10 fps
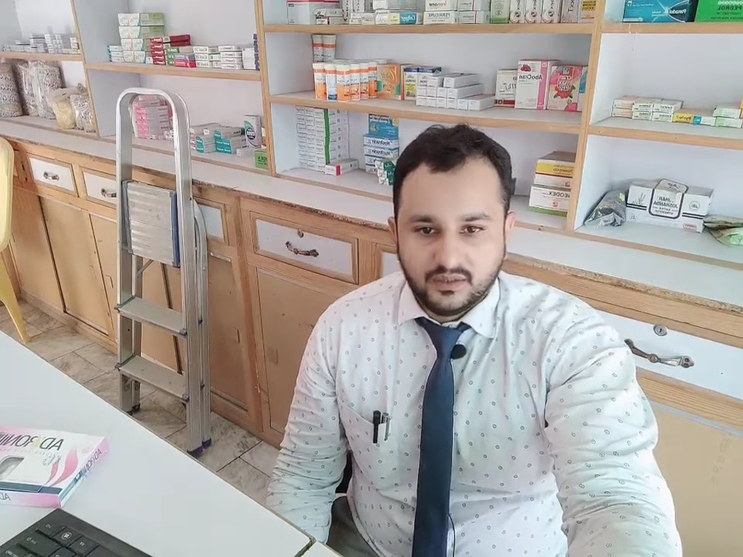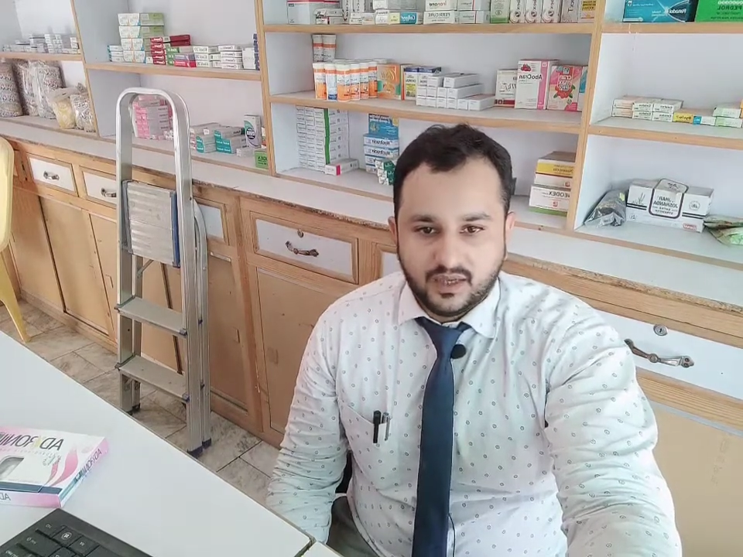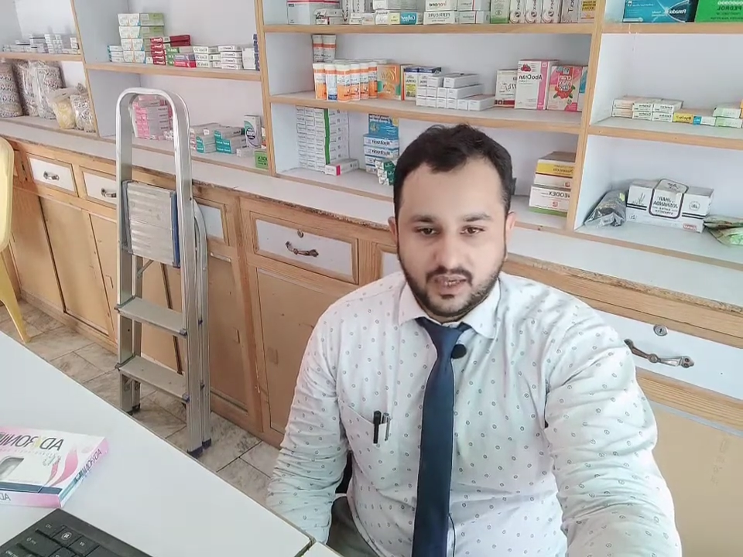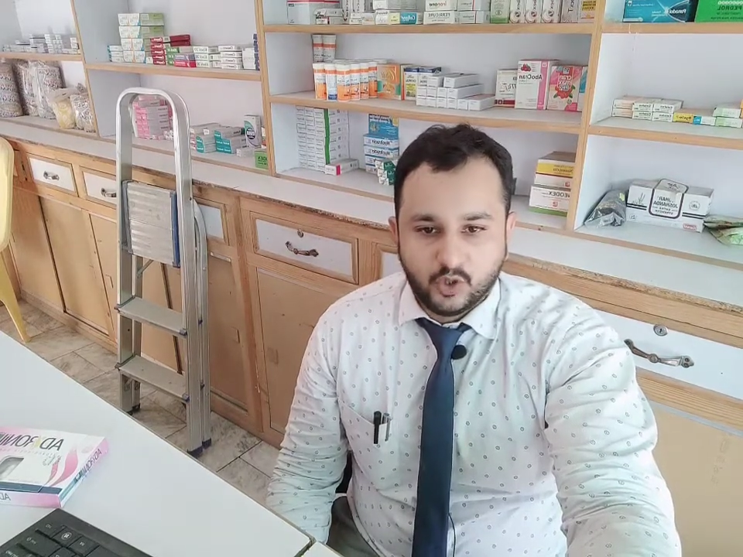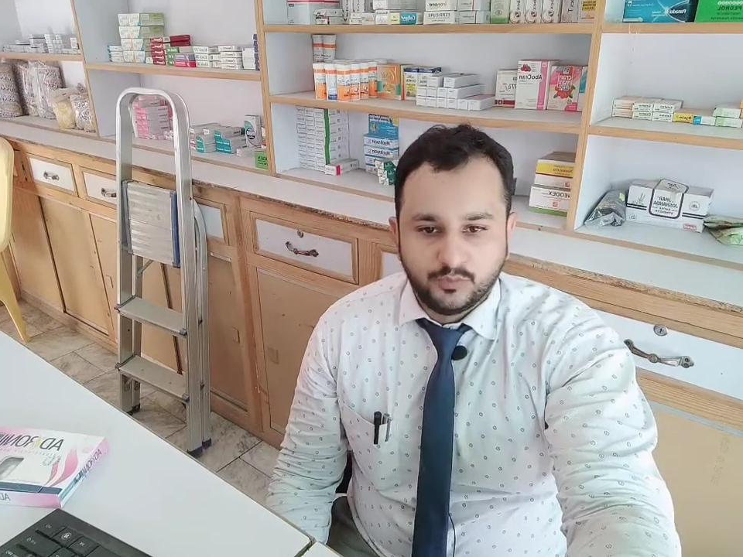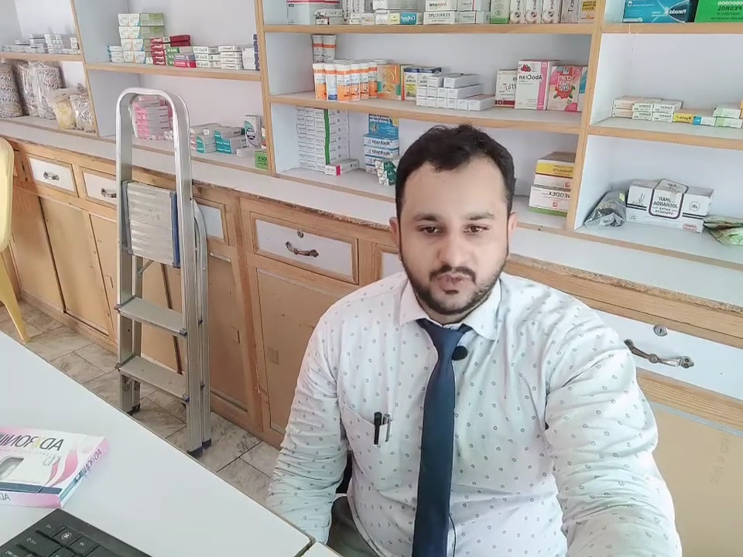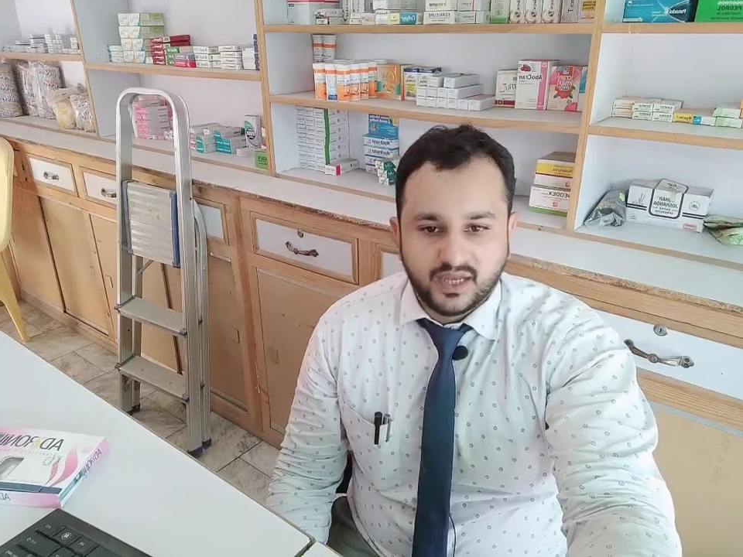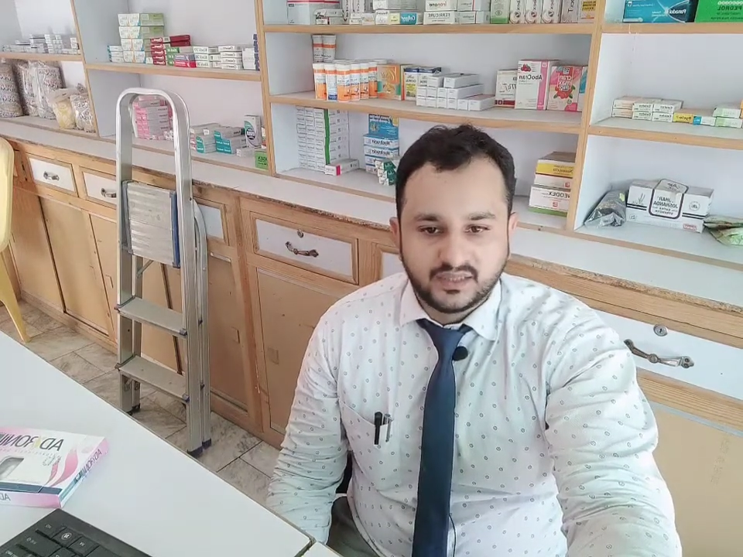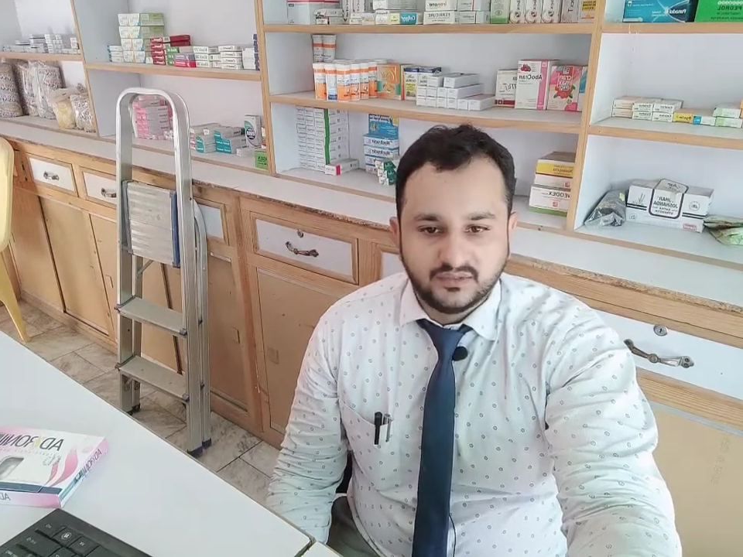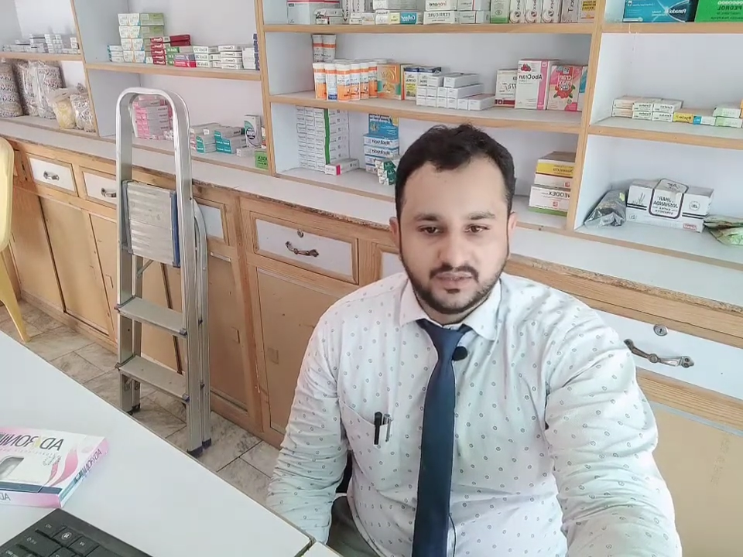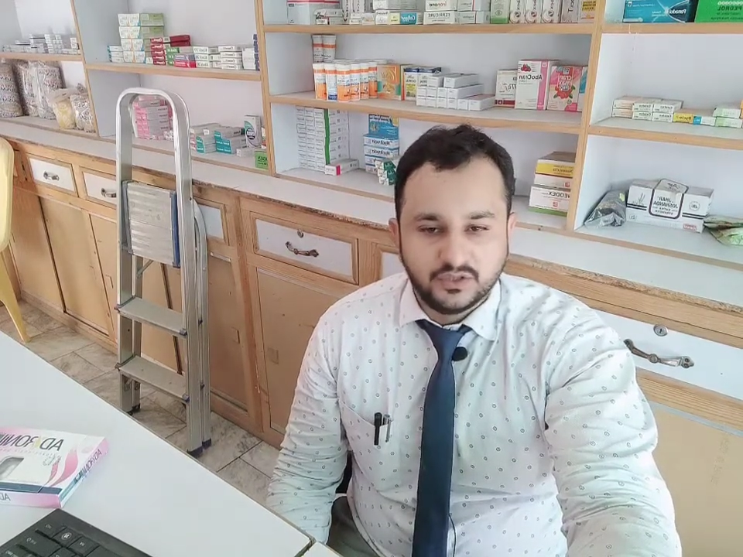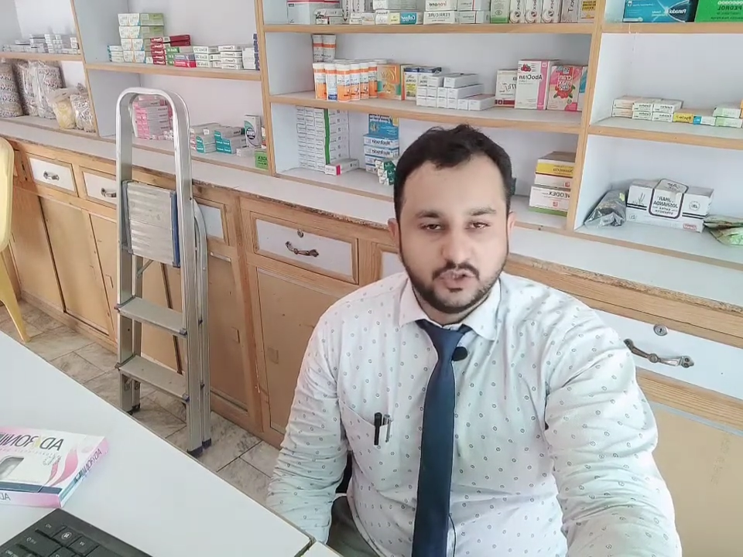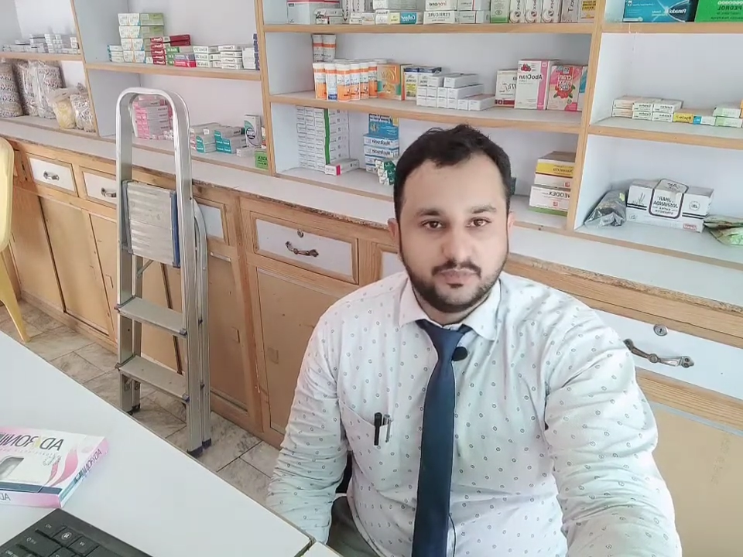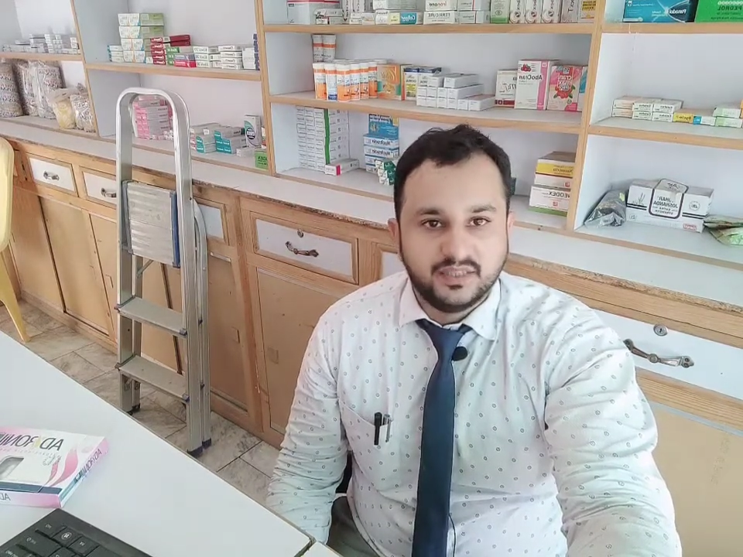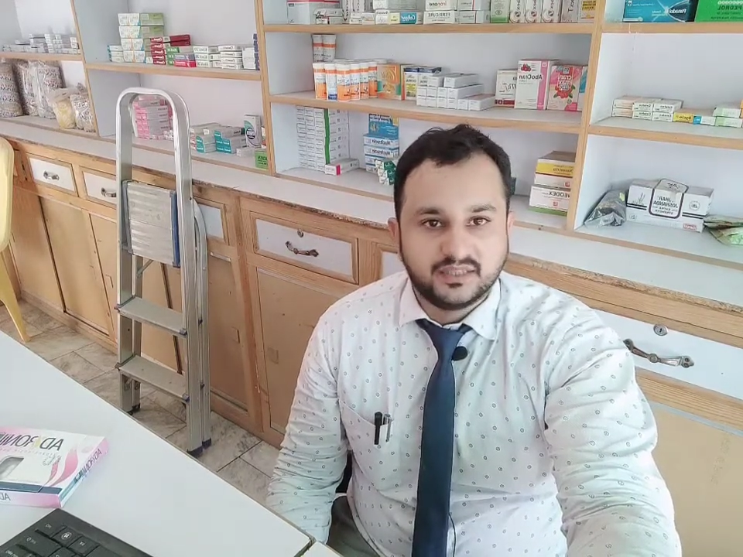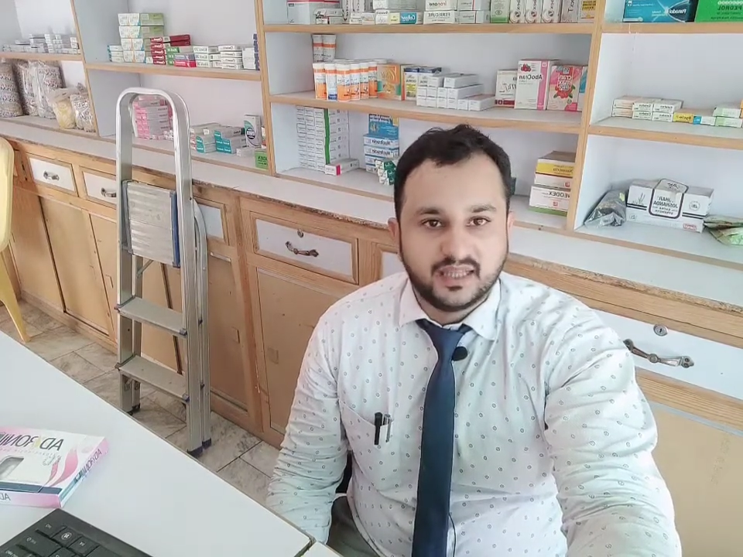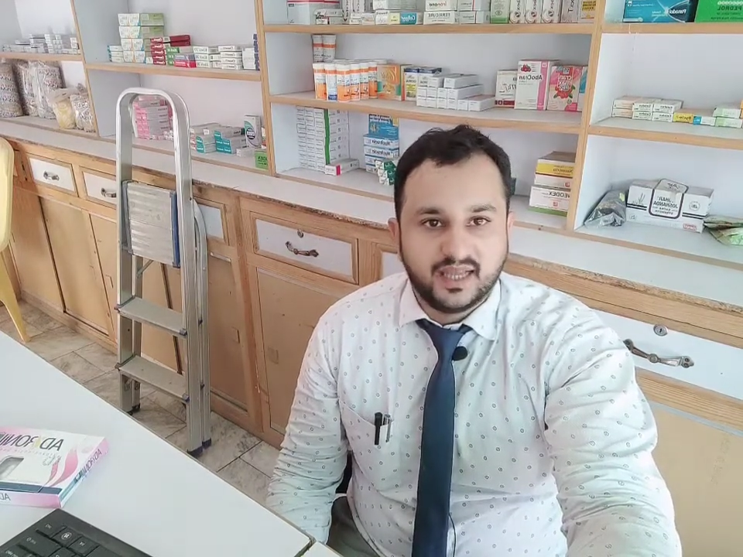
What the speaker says: I hope you like the video. Please